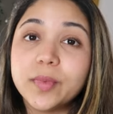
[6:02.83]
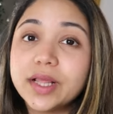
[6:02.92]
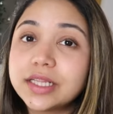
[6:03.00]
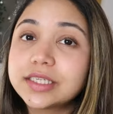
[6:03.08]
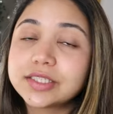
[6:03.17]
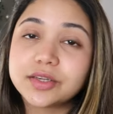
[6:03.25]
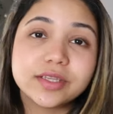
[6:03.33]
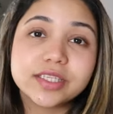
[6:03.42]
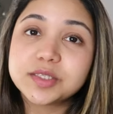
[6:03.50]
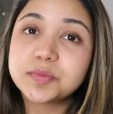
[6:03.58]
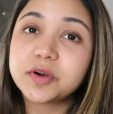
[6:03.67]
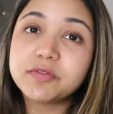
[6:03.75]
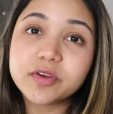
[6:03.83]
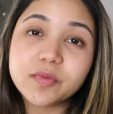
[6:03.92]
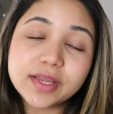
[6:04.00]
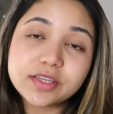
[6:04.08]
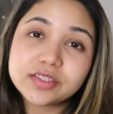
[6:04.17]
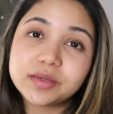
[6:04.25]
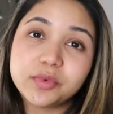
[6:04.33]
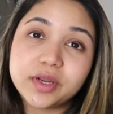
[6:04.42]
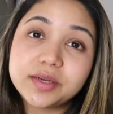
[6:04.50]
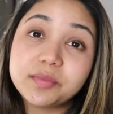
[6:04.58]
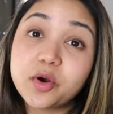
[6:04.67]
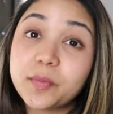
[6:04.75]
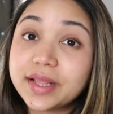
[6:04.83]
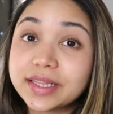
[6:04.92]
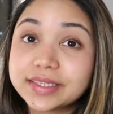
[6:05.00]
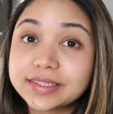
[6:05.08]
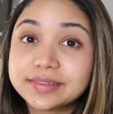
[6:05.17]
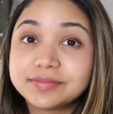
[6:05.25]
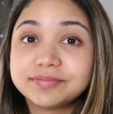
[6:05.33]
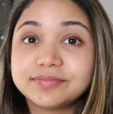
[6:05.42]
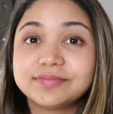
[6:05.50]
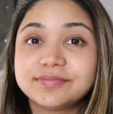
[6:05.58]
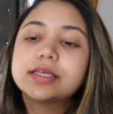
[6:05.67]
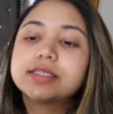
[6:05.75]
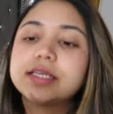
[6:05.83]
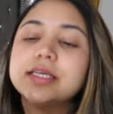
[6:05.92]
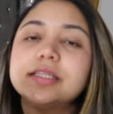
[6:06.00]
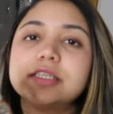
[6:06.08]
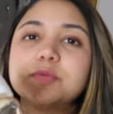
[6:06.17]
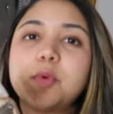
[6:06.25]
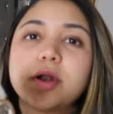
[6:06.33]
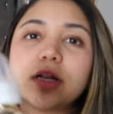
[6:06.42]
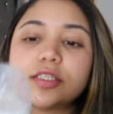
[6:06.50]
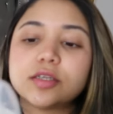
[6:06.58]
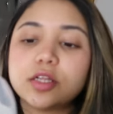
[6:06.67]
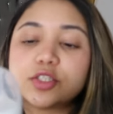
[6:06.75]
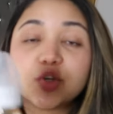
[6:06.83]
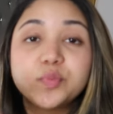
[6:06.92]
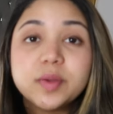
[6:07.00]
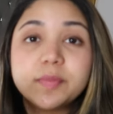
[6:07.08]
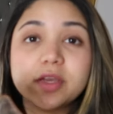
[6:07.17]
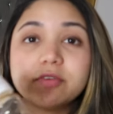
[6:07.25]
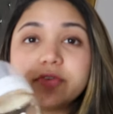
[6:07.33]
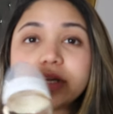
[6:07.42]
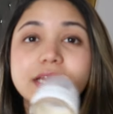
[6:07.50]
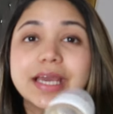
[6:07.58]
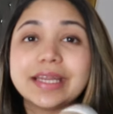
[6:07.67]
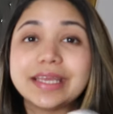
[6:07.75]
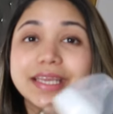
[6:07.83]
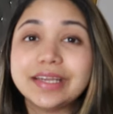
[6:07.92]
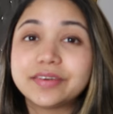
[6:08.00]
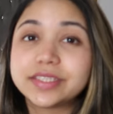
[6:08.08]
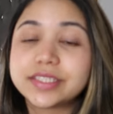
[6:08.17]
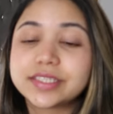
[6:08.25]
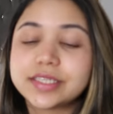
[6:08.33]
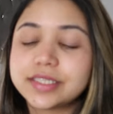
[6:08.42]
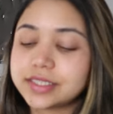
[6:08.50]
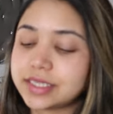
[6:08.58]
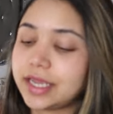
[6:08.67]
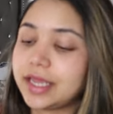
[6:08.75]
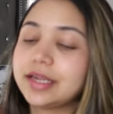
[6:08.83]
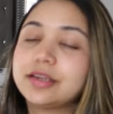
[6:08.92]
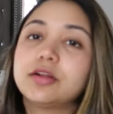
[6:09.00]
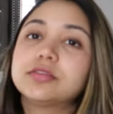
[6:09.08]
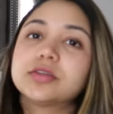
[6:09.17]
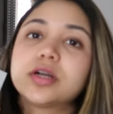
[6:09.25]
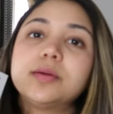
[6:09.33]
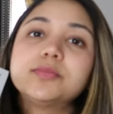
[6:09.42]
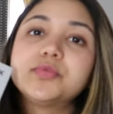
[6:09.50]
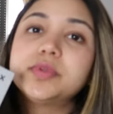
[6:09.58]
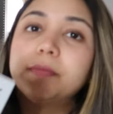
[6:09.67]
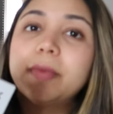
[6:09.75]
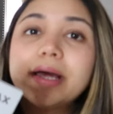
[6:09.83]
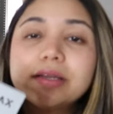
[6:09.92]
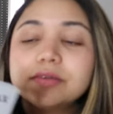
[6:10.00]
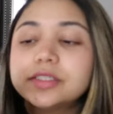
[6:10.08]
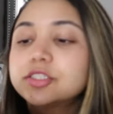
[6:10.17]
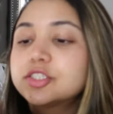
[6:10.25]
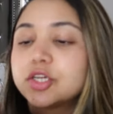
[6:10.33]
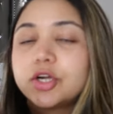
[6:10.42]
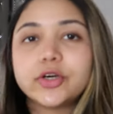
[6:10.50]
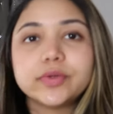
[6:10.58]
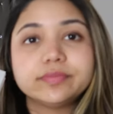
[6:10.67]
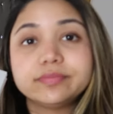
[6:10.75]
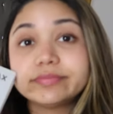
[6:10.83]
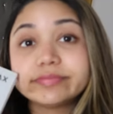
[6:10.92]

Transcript: milk. So this is perfect way to stimulate more milk. Lastly, this bottle is also BPA free and heat resistant, and it also comes with a manual, so